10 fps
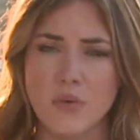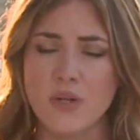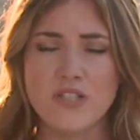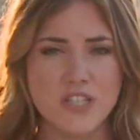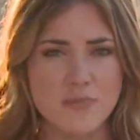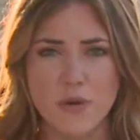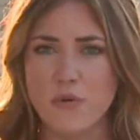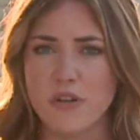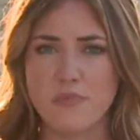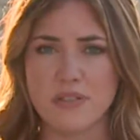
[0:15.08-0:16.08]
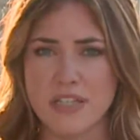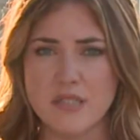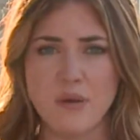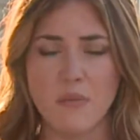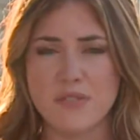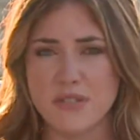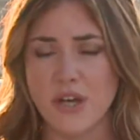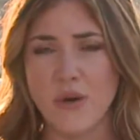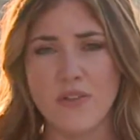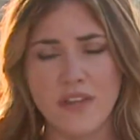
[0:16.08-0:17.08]
We just spoke with police moments
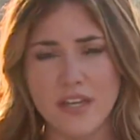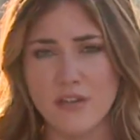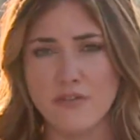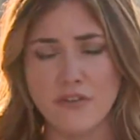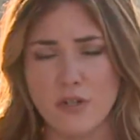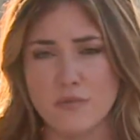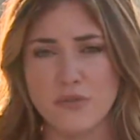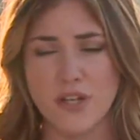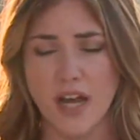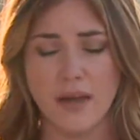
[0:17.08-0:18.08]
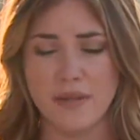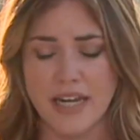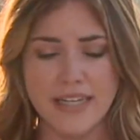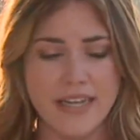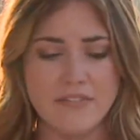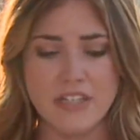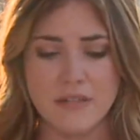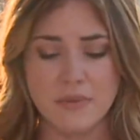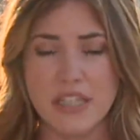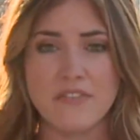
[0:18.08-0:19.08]
ago, and they confirmed, I mean, I can't
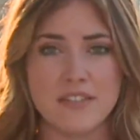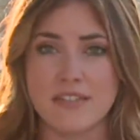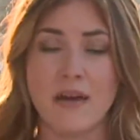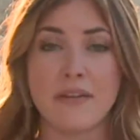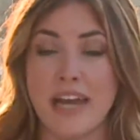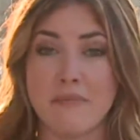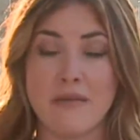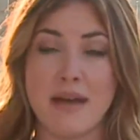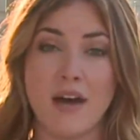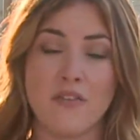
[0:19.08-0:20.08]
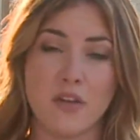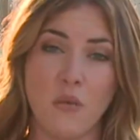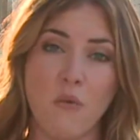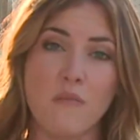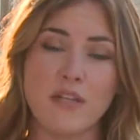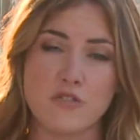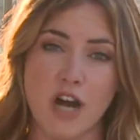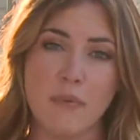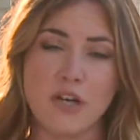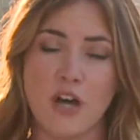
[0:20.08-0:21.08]
even believe this is coming out of my mouth, that a woman
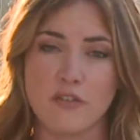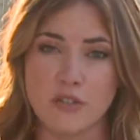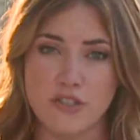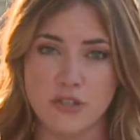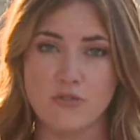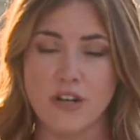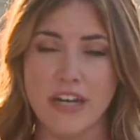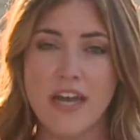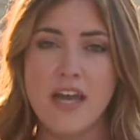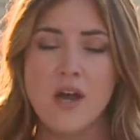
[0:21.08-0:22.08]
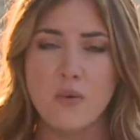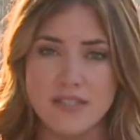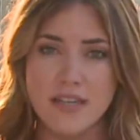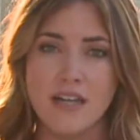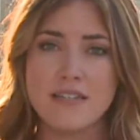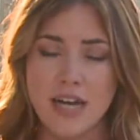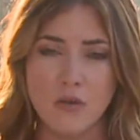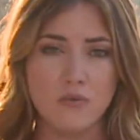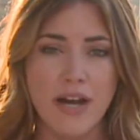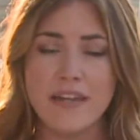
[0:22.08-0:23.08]
dropping off her children was gunned
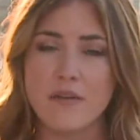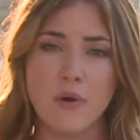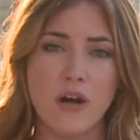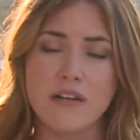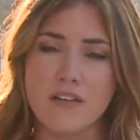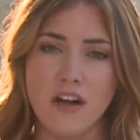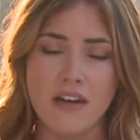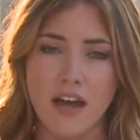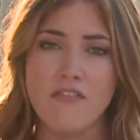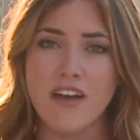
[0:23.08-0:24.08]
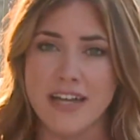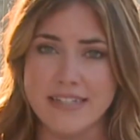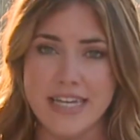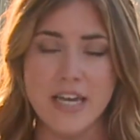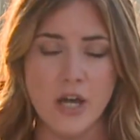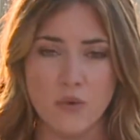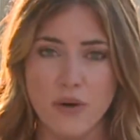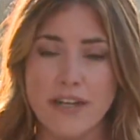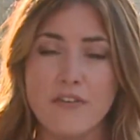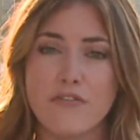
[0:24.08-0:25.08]
down right in the parking lot of that daycare,
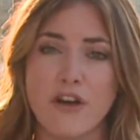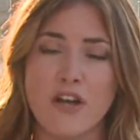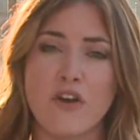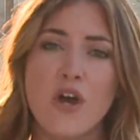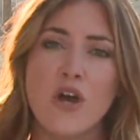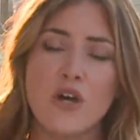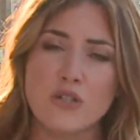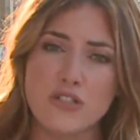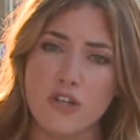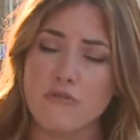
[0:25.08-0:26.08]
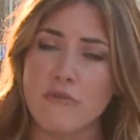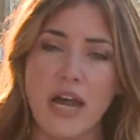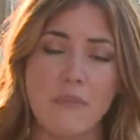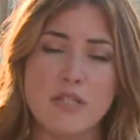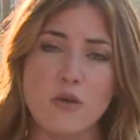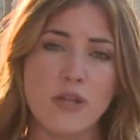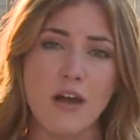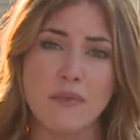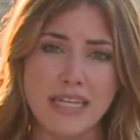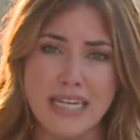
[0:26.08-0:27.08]
right in front of her children. We've not been told
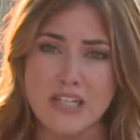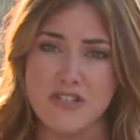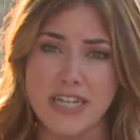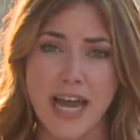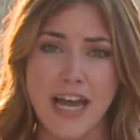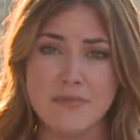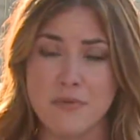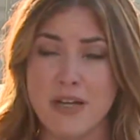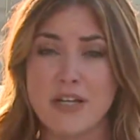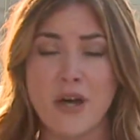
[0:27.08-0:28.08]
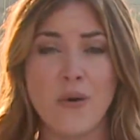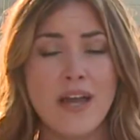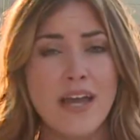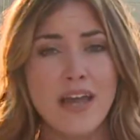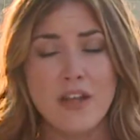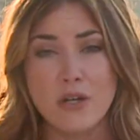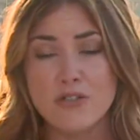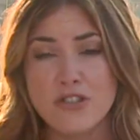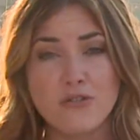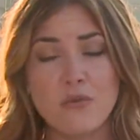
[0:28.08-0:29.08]
how many kids she has, but we know that her
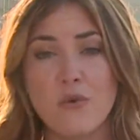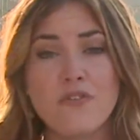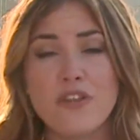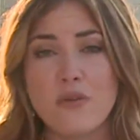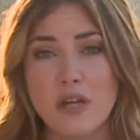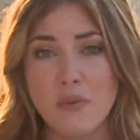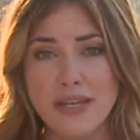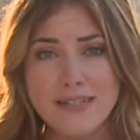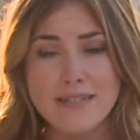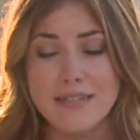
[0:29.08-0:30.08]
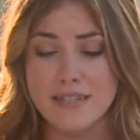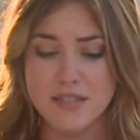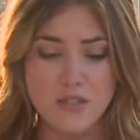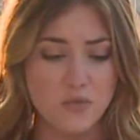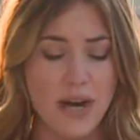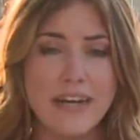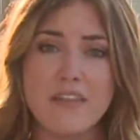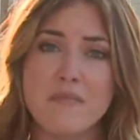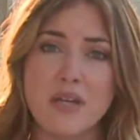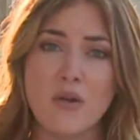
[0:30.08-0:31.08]
children weren't the only witnesses. This is right in
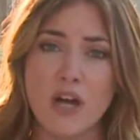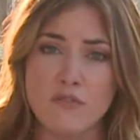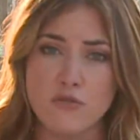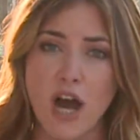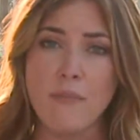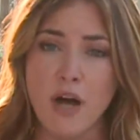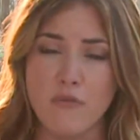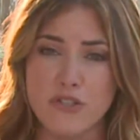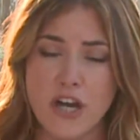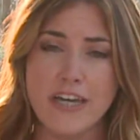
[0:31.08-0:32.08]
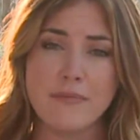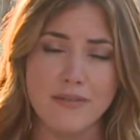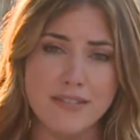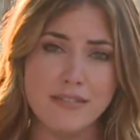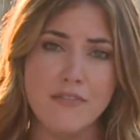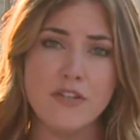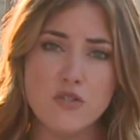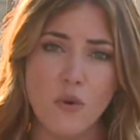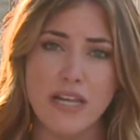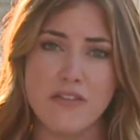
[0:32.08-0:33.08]
the middle of drop-off. We're talking about
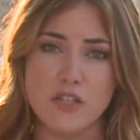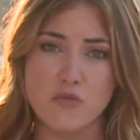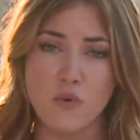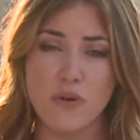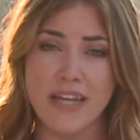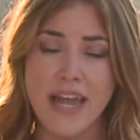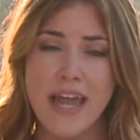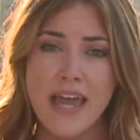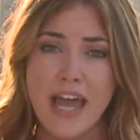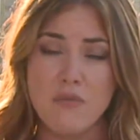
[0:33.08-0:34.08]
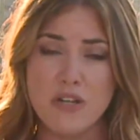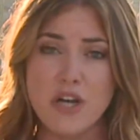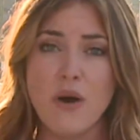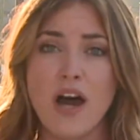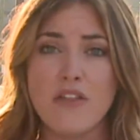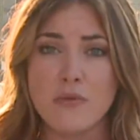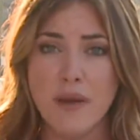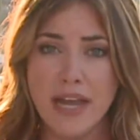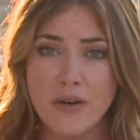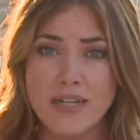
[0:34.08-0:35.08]
7:20 this morning, and we know other
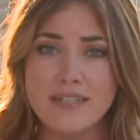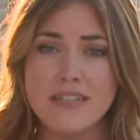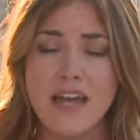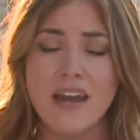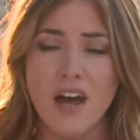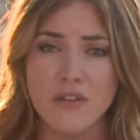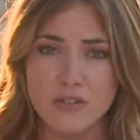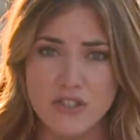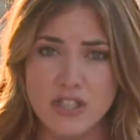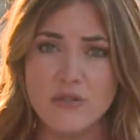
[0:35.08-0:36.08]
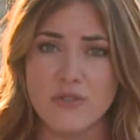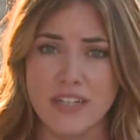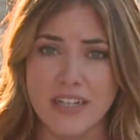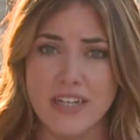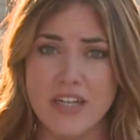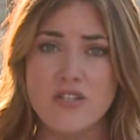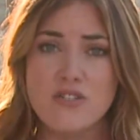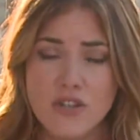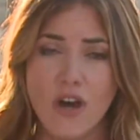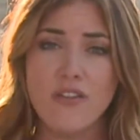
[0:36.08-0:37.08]
parents and other children
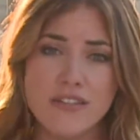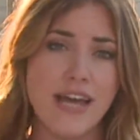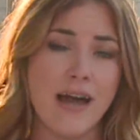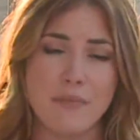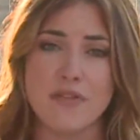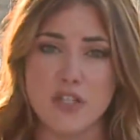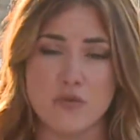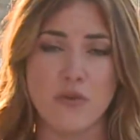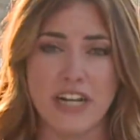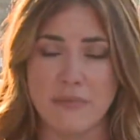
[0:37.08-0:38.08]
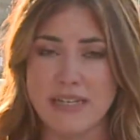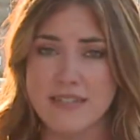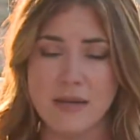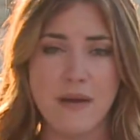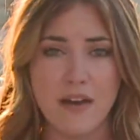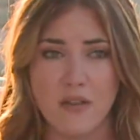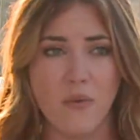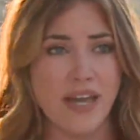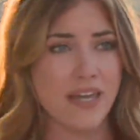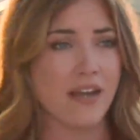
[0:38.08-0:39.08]
saw this happen this morning. I'm going to step out of the
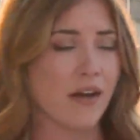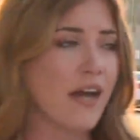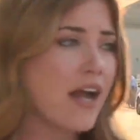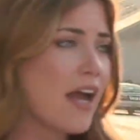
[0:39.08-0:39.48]
way here.